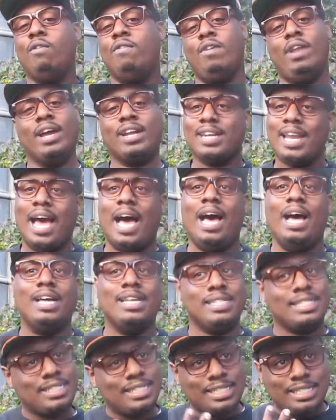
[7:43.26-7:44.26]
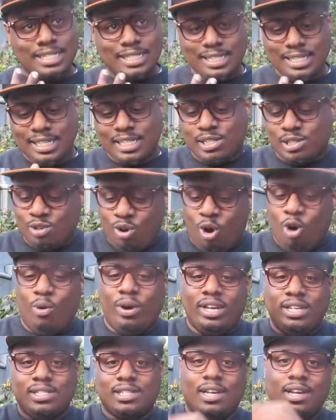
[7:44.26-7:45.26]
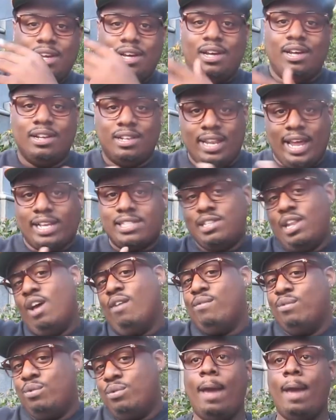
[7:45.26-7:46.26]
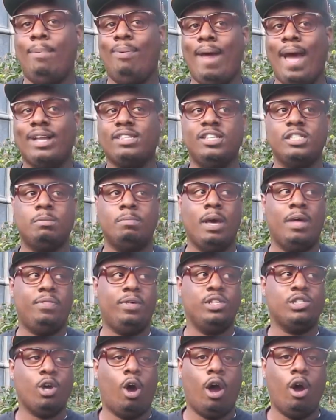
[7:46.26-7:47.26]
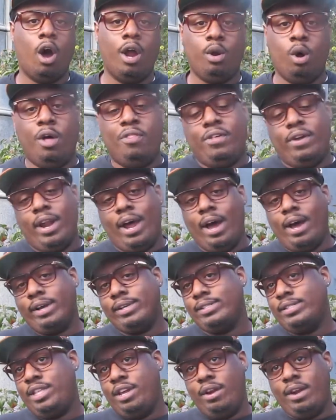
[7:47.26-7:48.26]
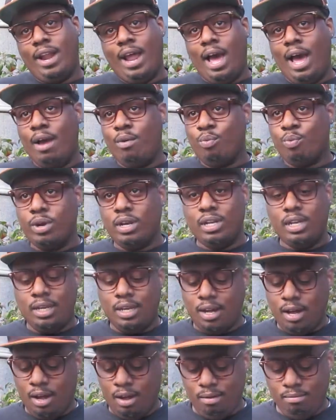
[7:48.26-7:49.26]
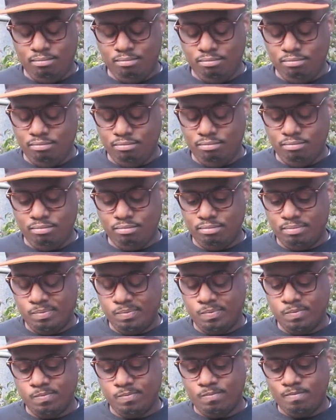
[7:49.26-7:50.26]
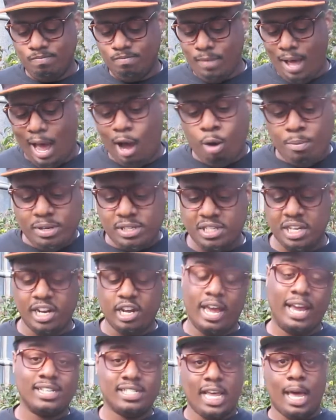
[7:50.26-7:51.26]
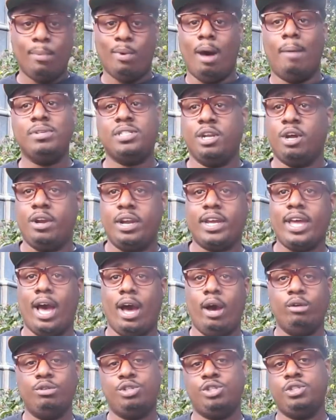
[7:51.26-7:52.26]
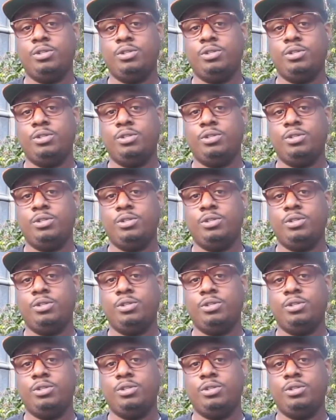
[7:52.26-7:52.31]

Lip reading: Like, nah, it's always a next level. My practice methods are unorthodox. They're not really, I would be sitting, for example, I'm sitting on the couch,